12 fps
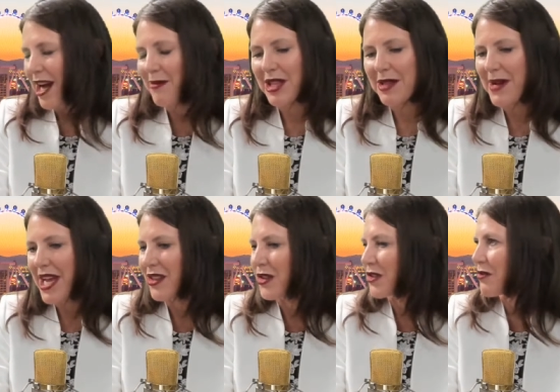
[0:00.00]
I mean, the
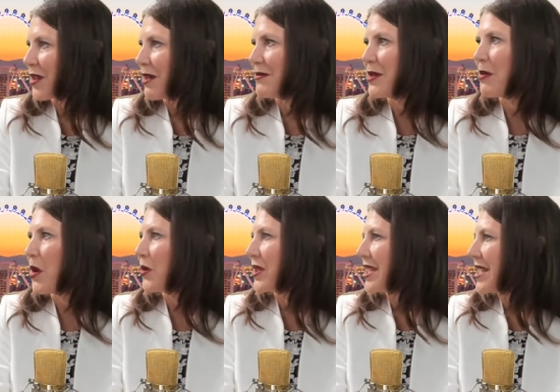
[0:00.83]
man learned from
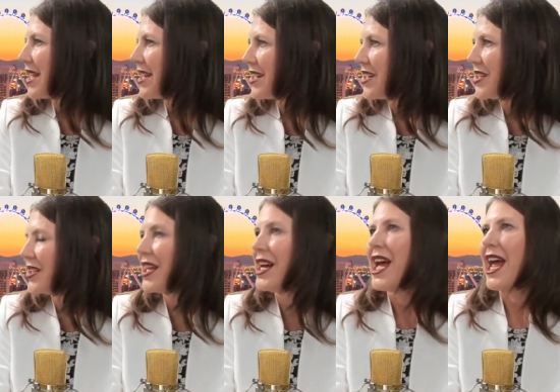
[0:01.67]
Napoleon Hill
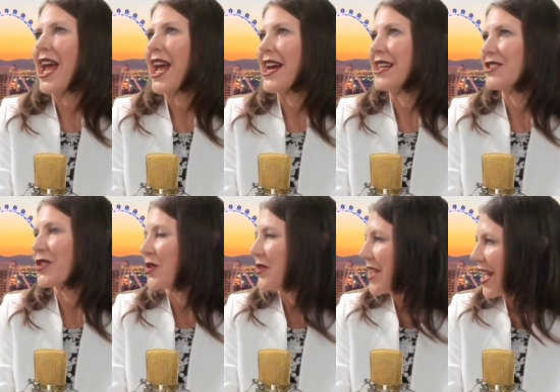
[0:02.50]
and
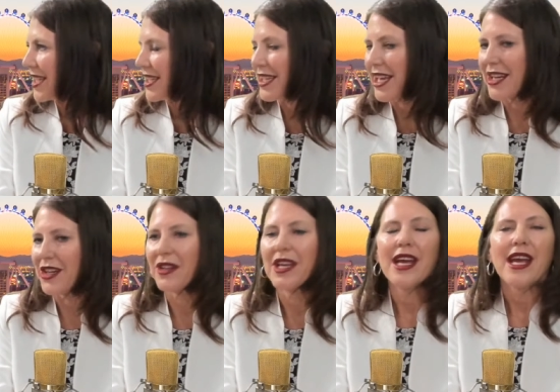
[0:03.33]
Earl
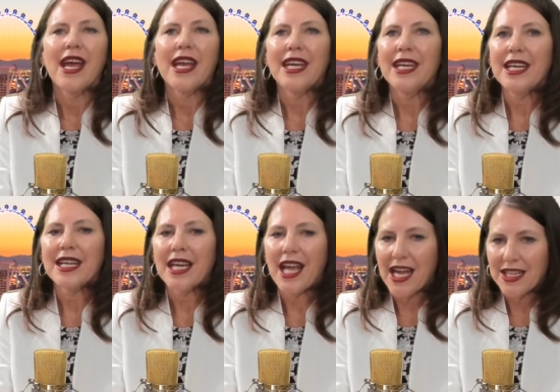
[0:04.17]
Nightingale.
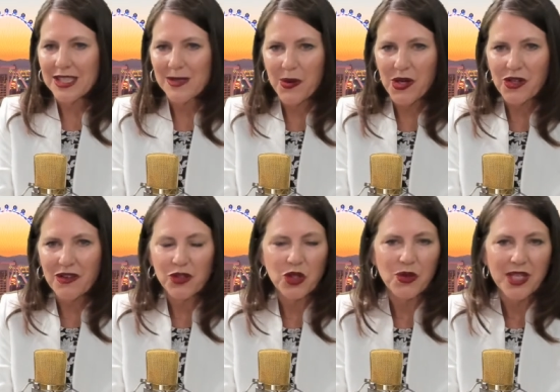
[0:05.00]
He and his partner
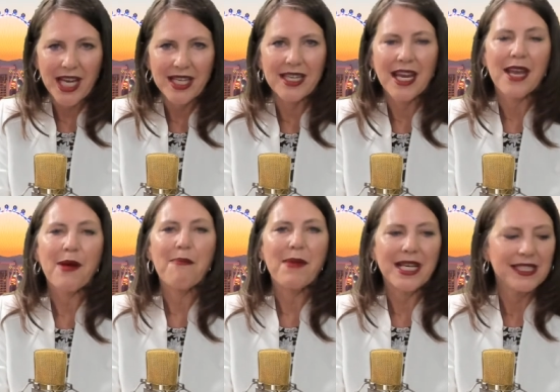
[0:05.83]
have created an
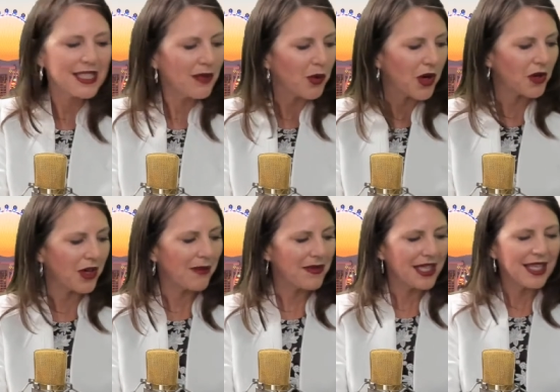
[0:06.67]
amazing
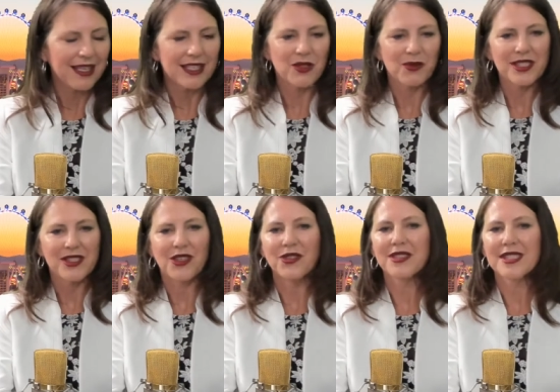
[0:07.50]
program, Thinking Into
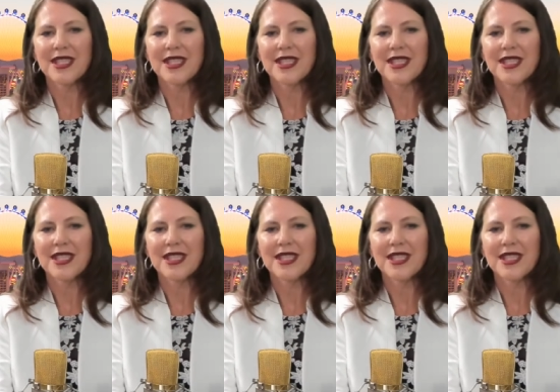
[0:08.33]
Results.